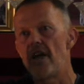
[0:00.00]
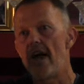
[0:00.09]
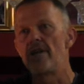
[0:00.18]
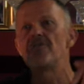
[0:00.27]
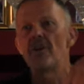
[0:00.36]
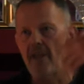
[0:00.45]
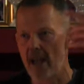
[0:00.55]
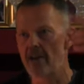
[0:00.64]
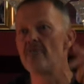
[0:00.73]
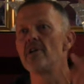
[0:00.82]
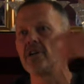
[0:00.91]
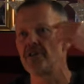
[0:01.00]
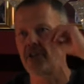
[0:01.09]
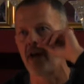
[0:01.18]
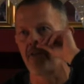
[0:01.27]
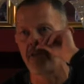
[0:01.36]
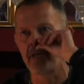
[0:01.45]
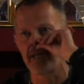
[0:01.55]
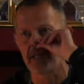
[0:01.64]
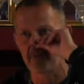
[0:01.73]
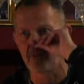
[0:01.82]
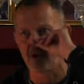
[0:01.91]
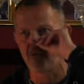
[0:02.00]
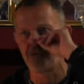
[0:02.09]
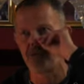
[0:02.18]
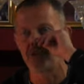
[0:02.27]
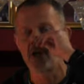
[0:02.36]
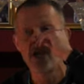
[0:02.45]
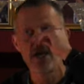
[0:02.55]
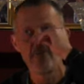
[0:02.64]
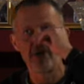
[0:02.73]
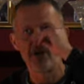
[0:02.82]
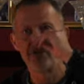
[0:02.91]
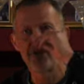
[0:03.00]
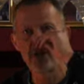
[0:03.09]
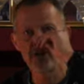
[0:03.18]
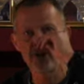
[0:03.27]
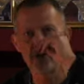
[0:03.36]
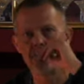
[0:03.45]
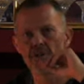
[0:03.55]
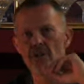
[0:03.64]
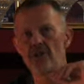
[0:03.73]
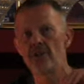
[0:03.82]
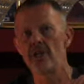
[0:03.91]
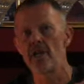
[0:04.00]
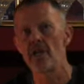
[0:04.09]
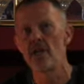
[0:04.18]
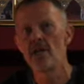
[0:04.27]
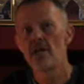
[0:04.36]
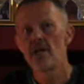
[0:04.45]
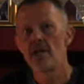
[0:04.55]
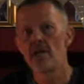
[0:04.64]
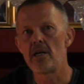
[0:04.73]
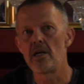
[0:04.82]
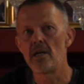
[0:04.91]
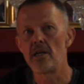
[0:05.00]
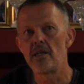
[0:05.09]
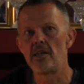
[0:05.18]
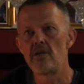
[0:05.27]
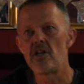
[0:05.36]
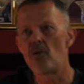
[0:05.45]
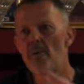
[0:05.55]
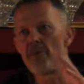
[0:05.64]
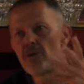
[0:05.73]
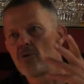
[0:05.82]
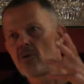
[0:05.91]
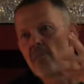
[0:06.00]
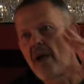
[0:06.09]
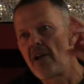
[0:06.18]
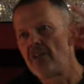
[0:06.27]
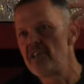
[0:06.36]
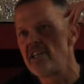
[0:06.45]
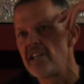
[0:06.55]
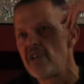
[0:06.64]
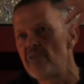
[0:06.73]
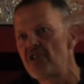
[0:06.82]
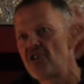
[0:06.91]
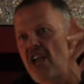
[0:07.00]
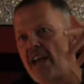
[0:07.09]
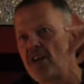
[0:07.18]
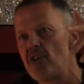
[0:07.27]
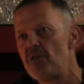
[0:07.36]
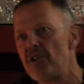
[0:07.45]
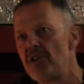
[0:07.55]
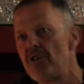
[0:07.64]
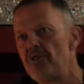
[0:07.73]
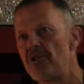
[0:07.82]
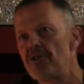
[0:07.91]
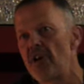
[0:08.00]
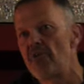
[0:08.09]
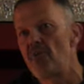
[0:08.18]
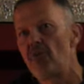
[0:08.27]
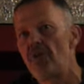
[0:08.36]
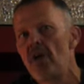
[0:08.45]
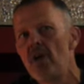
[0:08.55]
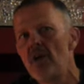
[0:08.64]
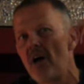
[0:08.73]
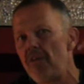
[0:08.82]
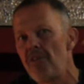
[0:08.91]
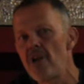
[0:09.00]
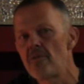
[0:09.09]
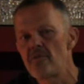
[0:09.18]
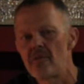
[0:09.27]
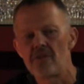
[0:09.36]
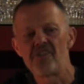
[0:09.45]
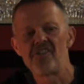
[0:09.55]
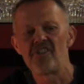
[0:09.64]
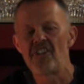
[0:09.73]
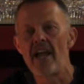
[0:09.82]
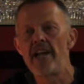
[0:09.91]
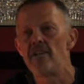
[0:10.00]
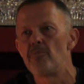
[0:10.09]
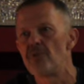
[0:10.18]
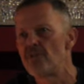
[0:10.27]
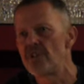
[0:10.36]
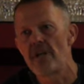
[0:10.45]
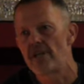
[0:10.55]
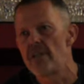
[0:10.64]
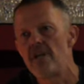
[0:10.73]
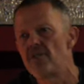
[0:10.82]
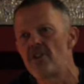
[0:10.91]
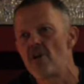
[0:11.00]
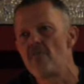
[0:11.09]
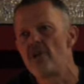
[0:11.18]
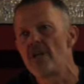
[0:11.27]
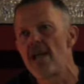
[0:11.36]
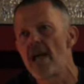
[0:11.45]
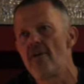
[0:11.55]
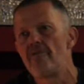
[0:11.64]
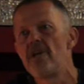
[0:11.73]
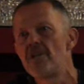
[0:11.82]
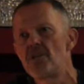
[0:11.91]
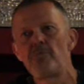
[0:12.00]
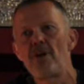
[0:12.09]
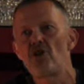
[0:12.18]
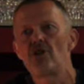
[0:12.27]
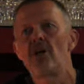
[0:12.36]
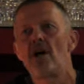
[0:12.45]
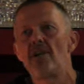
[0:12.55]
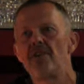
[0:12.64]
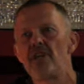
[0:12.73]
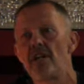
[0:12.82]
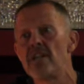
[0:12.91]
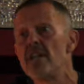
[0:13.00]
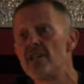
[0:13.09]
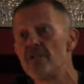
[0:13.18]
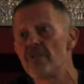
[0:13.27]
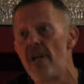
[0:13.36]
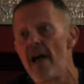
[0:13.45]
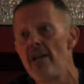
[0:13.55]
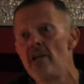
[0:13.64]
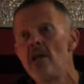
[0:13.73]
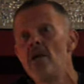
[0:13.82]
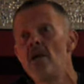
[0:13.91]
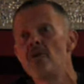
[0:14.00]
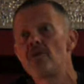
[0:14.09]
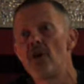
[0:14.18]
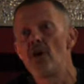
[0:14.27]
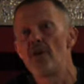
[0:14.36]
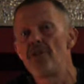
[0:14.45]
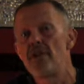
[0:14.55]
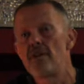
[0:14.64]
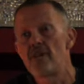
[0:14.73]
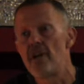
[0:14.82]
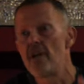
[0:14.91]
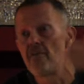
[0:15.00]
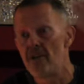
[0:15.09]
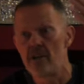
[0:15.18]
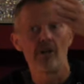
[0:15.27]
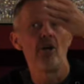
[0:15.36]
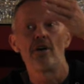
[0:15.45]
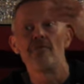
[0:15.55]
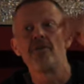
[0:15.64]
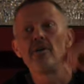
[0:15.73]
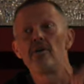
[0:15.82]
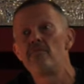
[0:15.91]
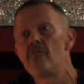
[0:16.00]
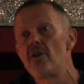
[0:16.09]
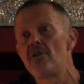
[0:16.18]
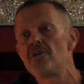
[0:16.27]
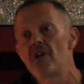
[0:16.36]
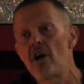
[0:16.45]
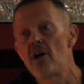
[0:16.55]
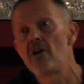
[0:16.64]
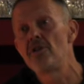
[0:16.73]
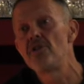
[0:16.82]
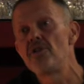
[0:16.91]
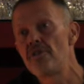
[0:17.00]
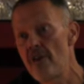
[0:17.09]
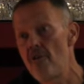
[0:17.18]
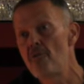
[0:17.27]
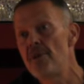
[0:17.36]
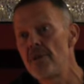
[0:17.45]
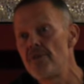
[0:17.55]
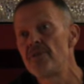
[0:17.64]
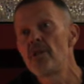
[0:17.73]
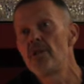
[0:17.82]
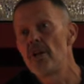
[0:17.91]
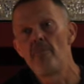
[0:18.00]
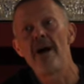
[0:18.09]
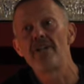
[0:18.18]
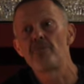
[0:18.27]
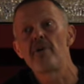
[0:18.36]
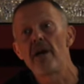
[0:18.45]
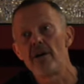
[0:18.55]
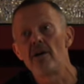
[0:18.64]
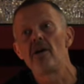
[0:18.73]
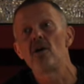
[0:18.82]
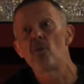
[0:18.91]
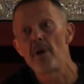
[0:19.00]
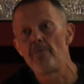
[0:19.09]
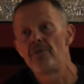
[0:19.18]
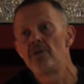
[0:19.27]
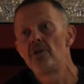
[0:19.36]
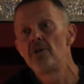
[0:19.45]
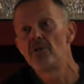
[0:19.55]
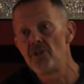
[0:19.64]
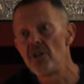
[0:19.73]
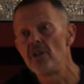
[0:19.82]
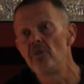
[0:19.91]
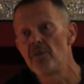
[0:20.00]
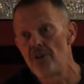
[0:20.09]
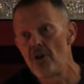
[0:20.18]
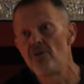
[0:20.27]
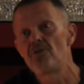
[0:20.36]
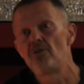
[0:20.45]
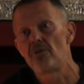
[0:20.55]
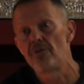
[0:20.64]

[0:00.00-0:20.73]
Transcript: that and so that can really start the healing process but i think that certainly in you know when we talk about dealing with shadow issues and so forth i think the, the standard buddhist techniques don't really have specialized techniques for that so I think there, a lot of the modern psychology therapies are much better equipped to deal with those sort